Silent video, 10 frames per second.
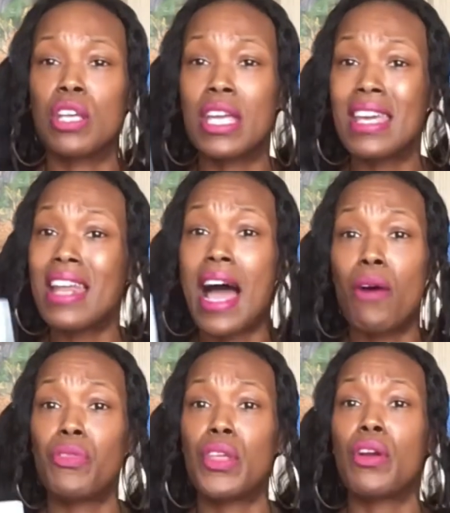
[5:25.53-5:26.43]
get
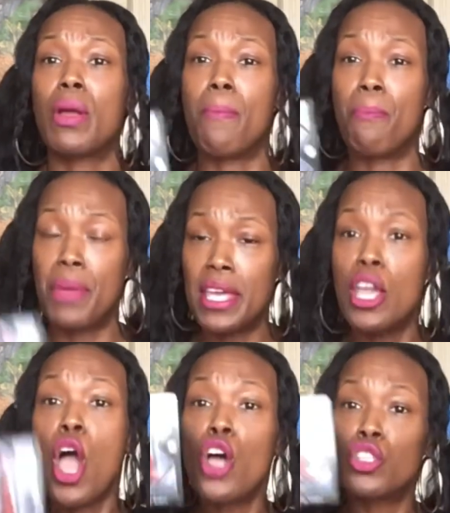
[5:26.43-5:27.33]
out there and be
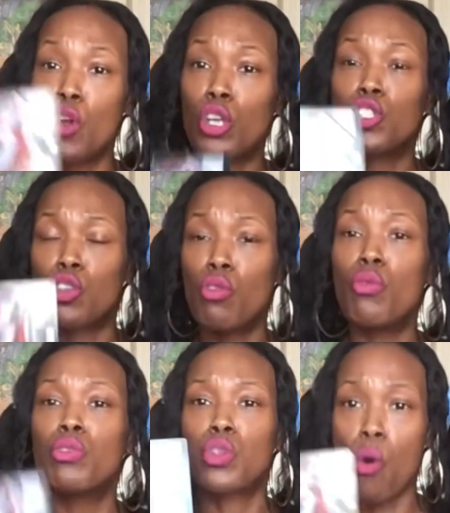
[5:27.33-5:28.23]
your
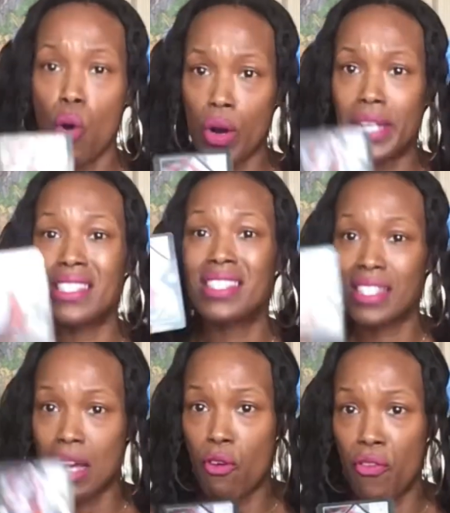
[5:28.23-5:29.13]
true Tauran
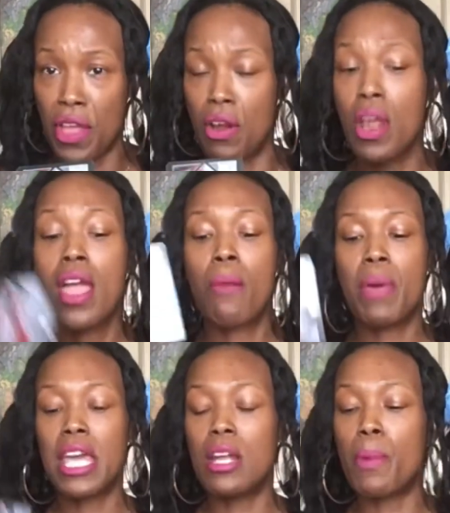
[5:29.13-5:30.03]
self here. I'm
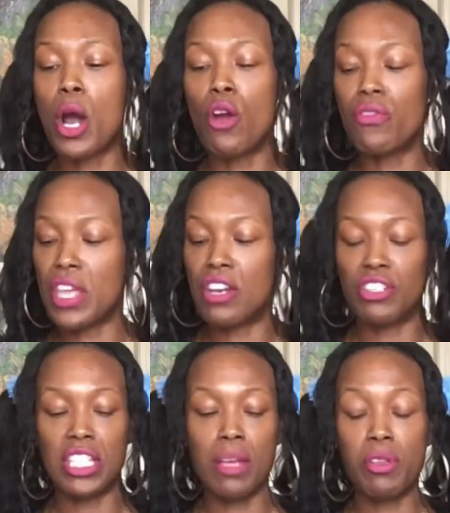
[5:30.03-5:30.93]
picking up an earth
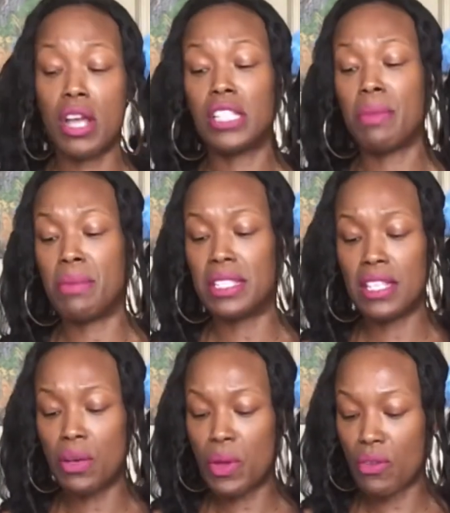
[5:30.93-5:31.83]
energy some of you guys may be
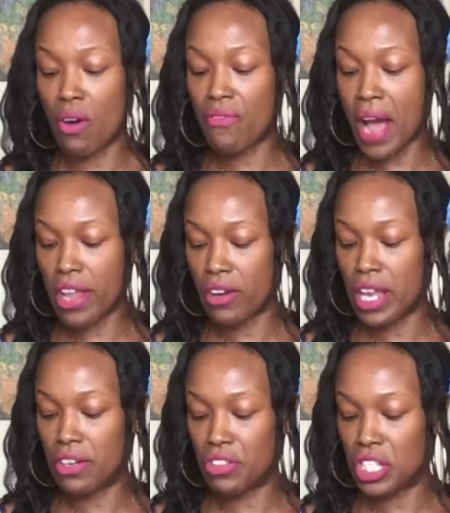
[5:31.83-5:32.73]
dealing with, or fire
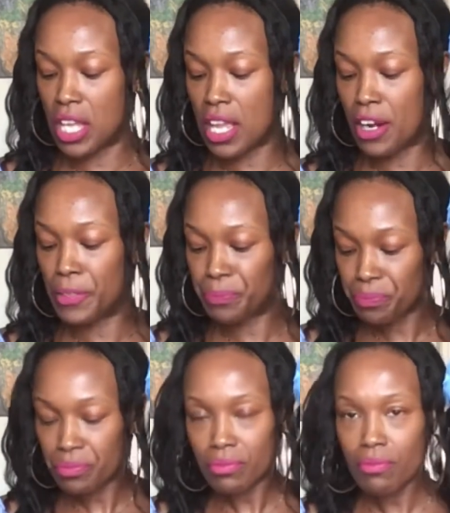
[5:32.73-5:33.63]
energy here.
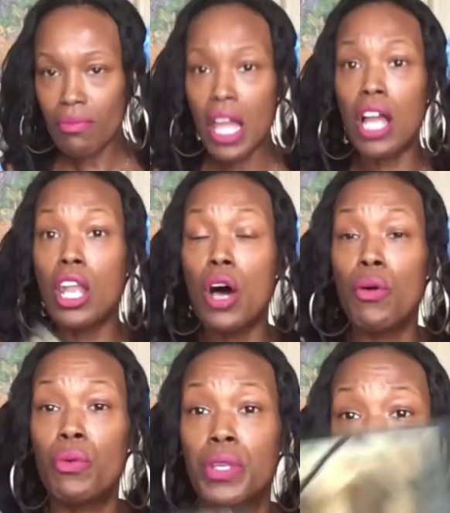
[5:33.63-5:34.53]
Alone.